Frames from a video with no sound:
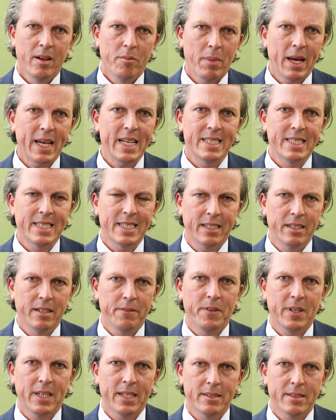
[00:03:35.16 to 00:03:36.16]
made
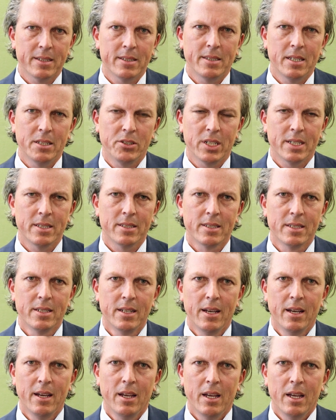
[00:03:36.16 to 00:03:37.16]
significant decisions
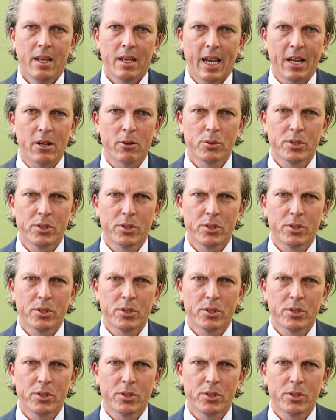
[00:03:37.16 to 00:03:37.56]
can